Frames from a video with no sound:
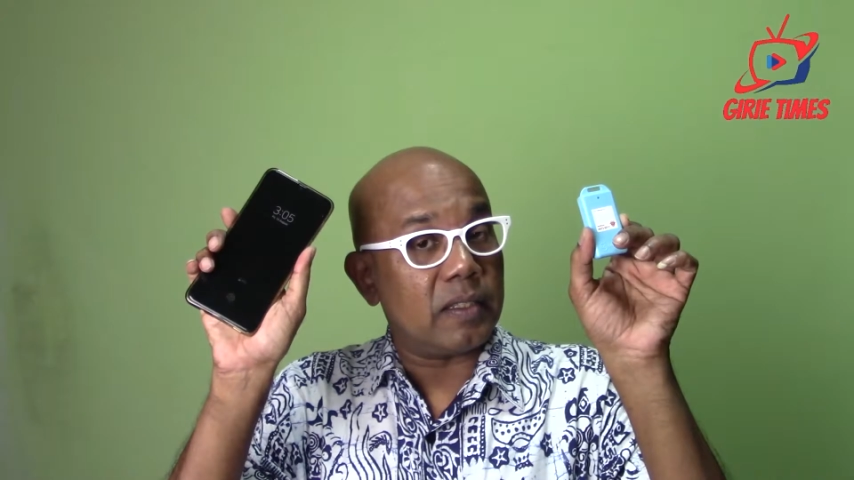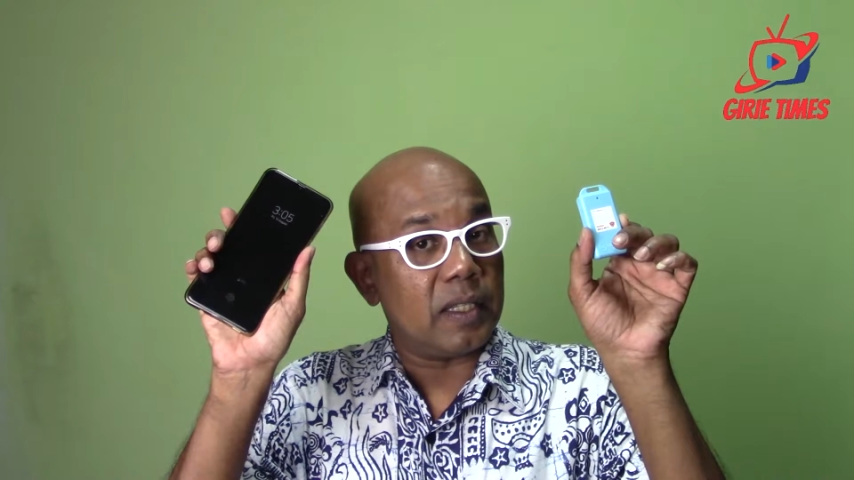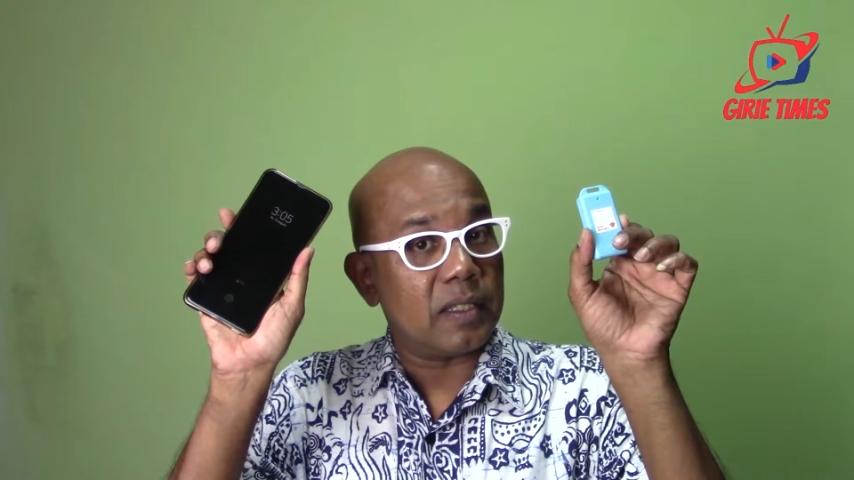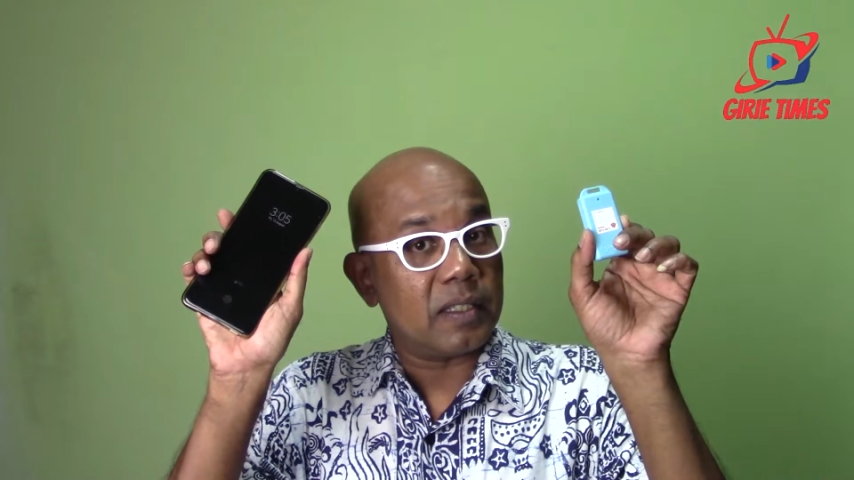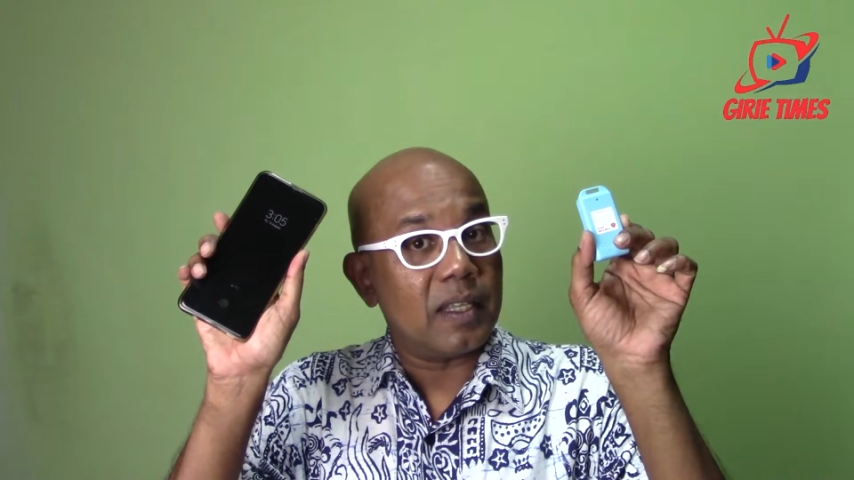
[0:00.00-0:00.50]

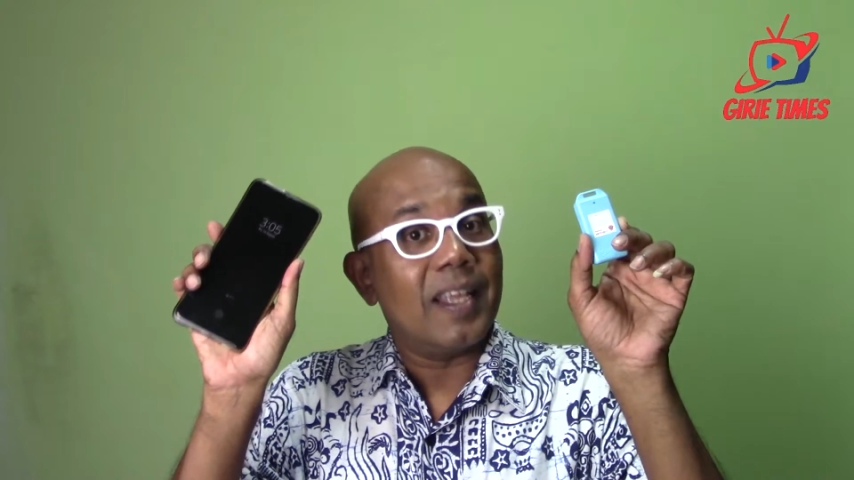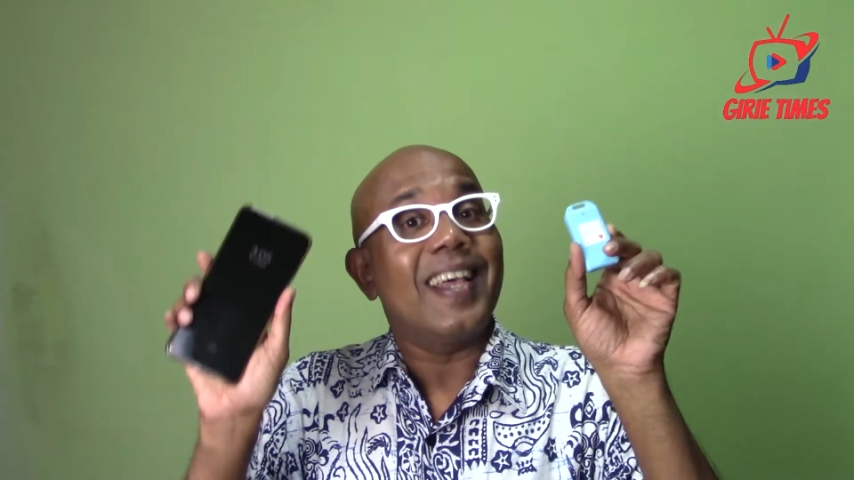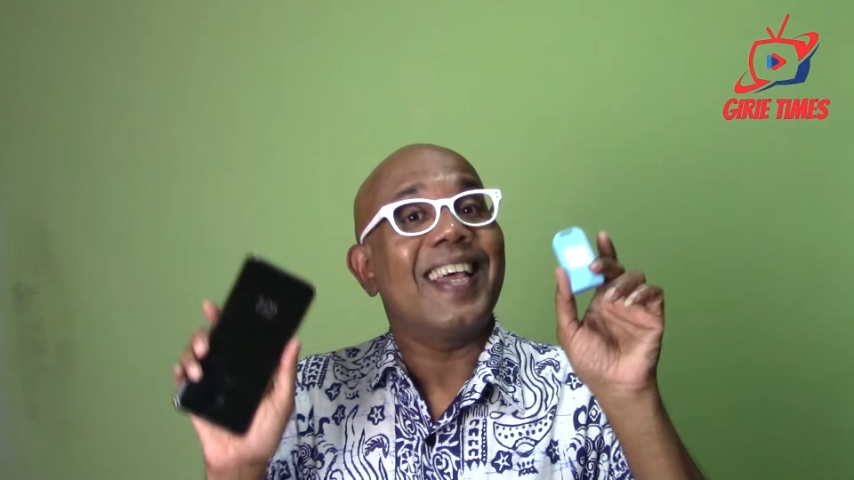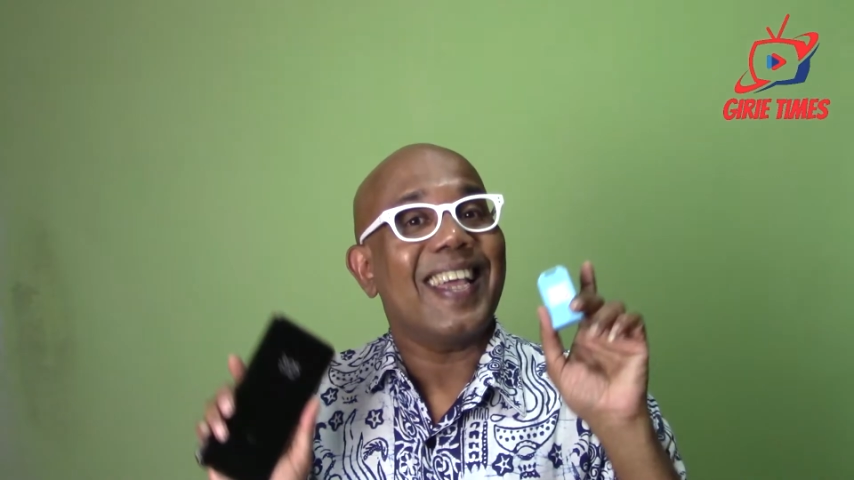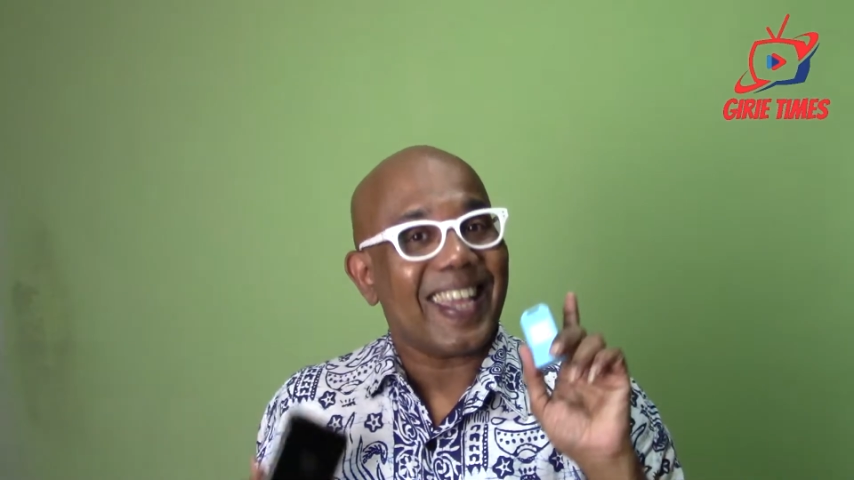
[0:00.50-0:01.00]
this
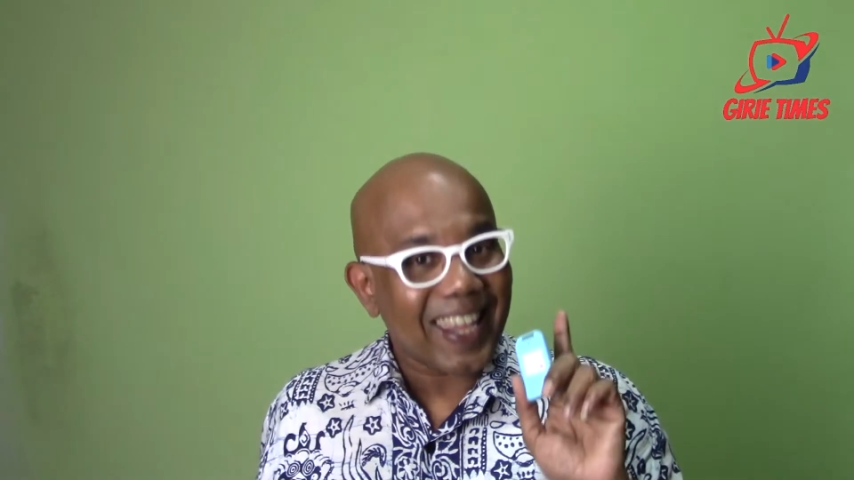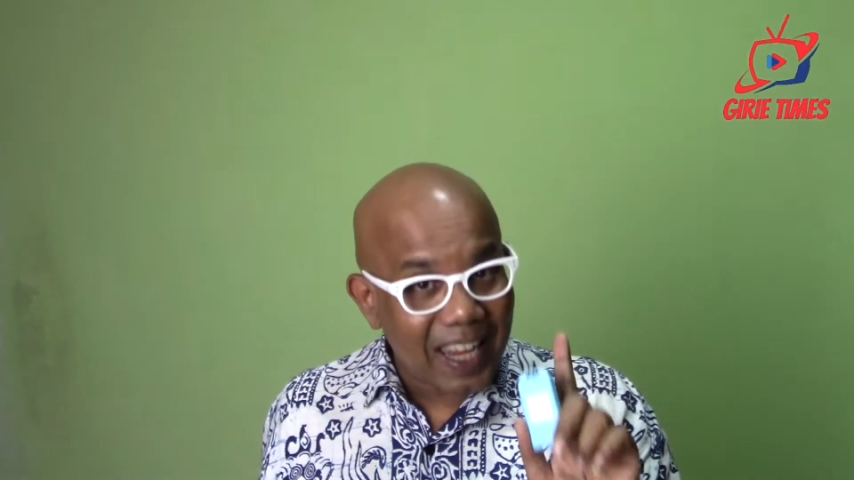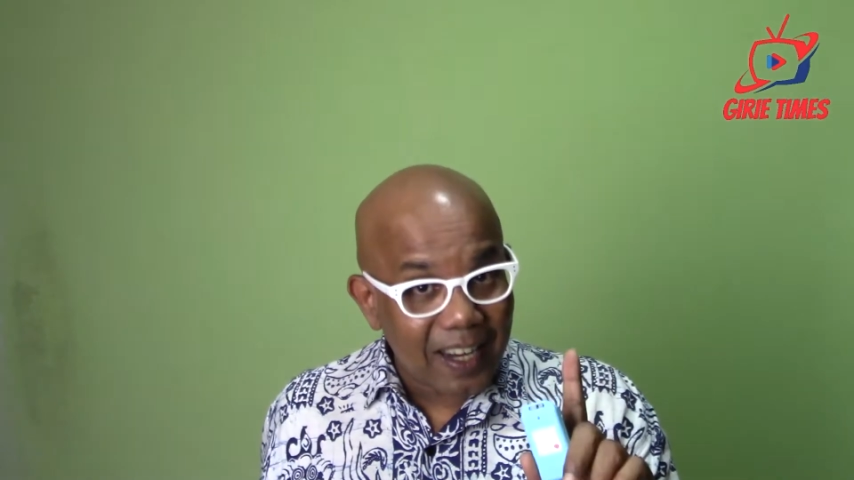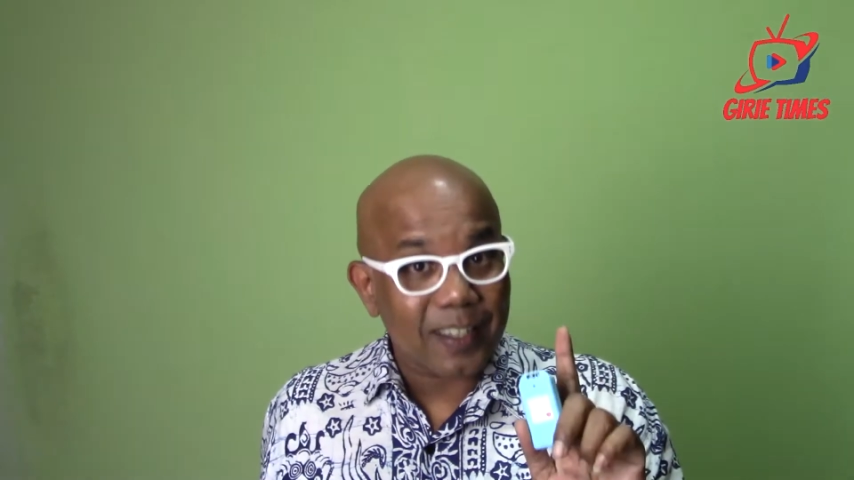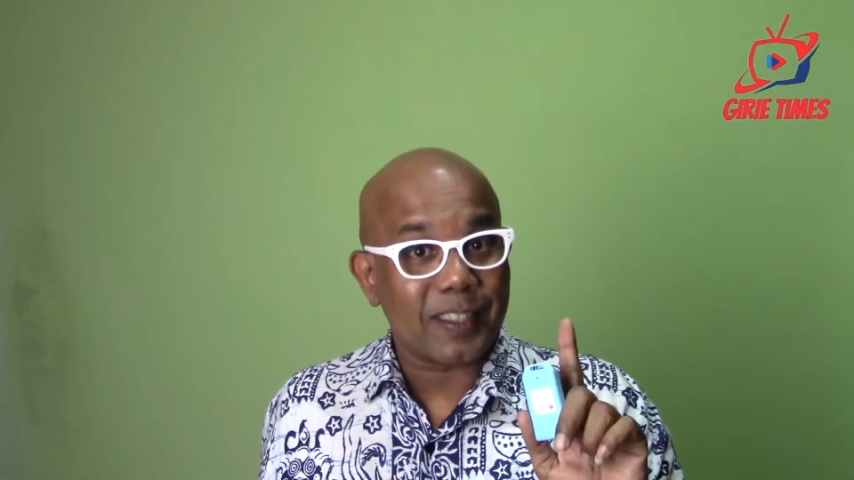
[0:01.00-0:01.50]

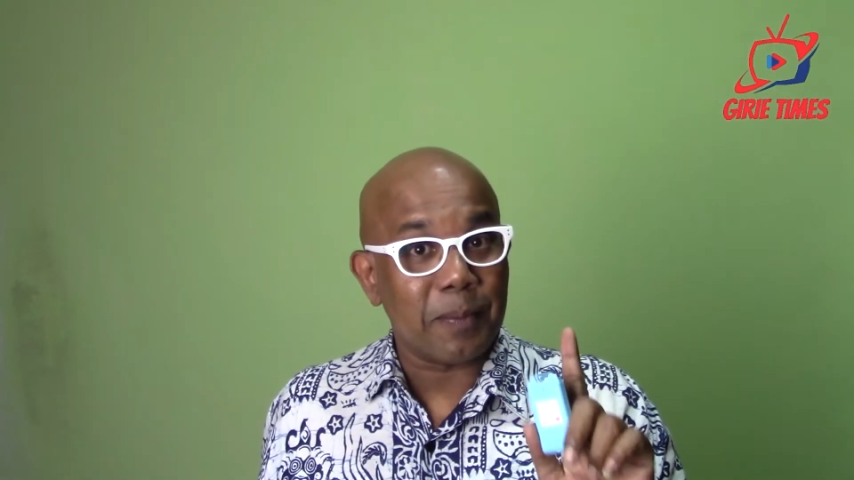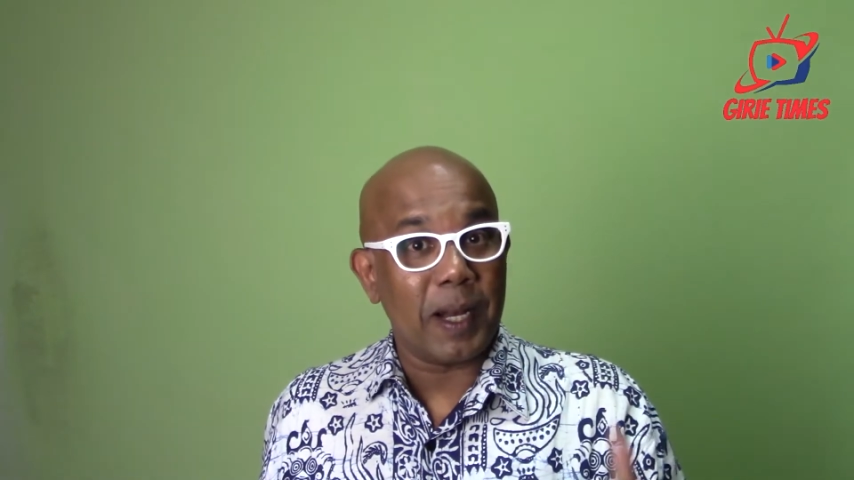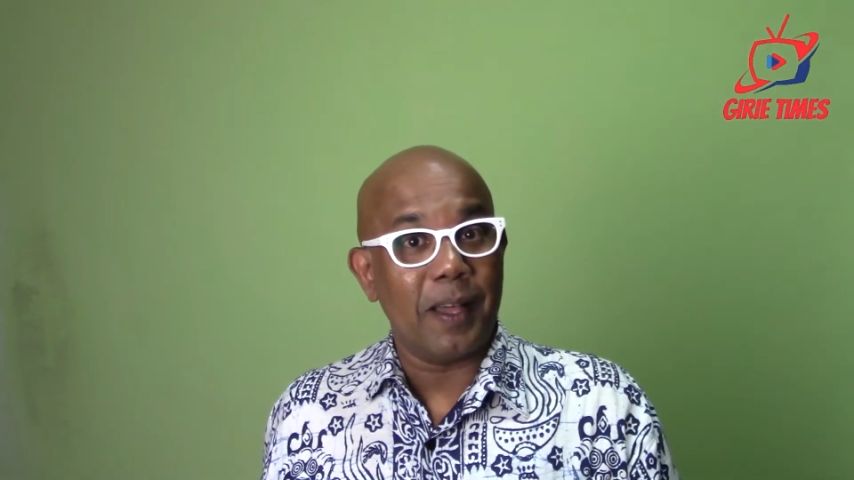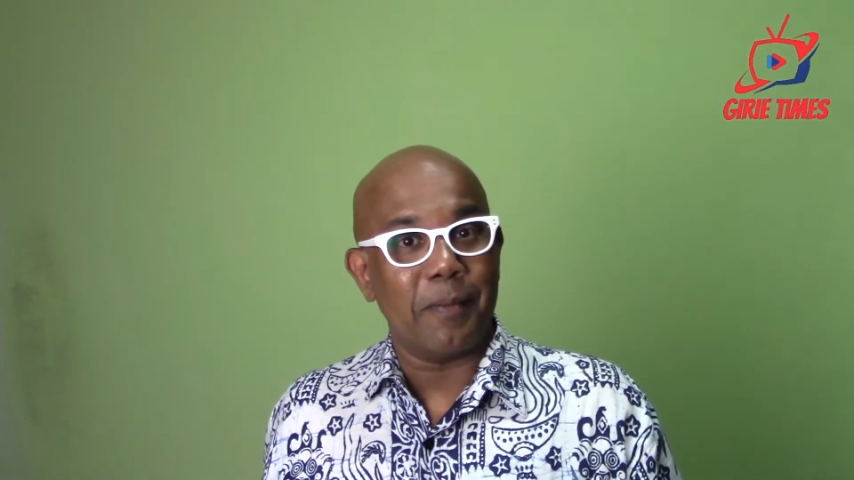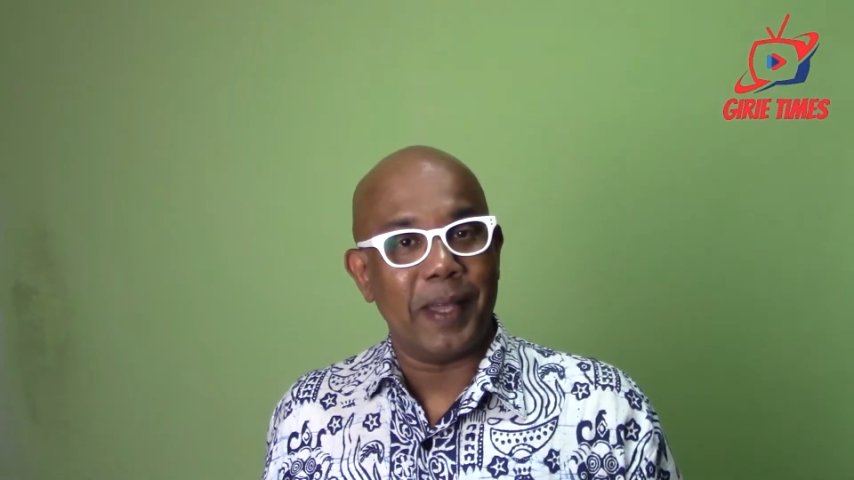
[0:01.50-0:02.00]
in a
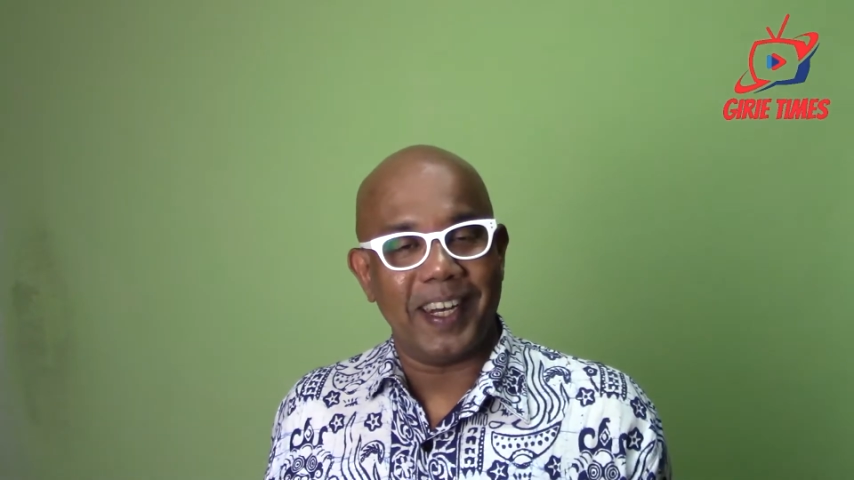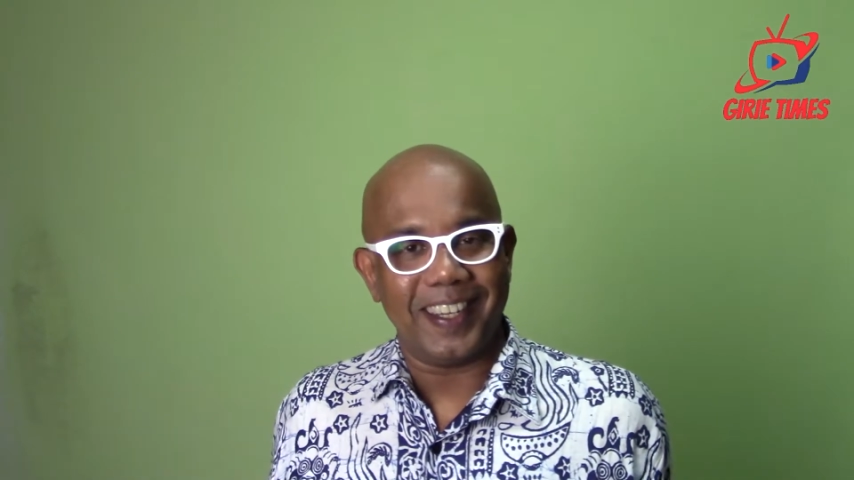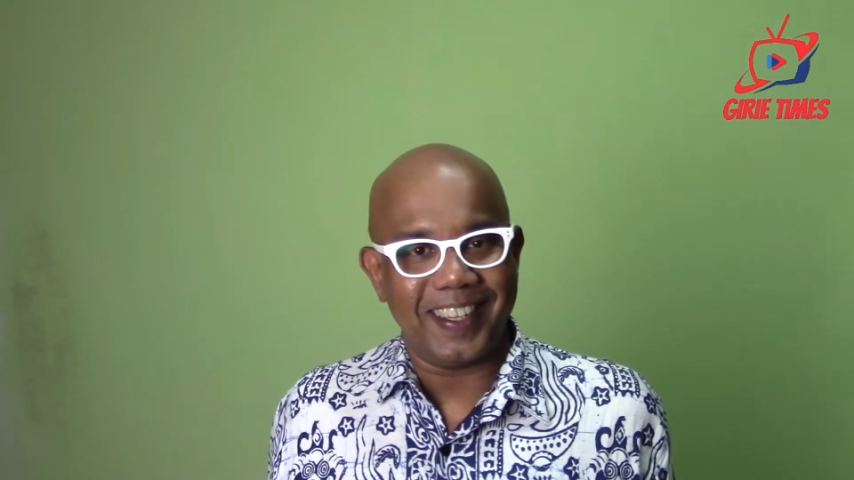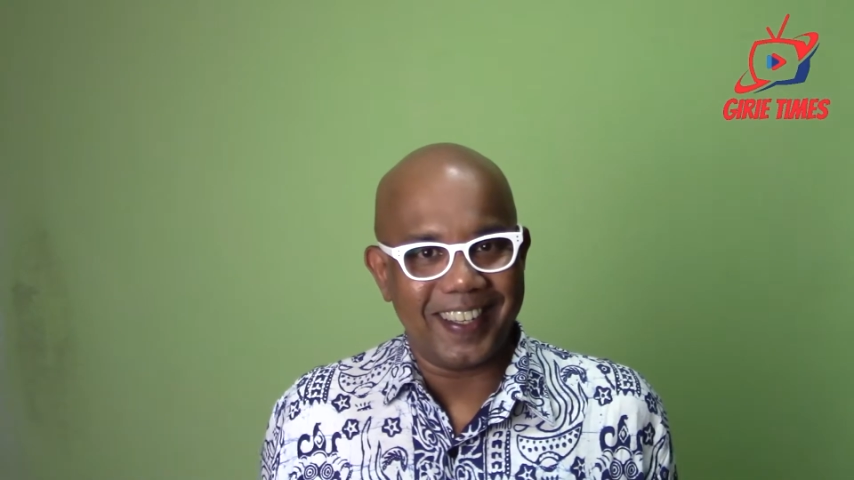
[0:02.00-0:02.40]
similar manner.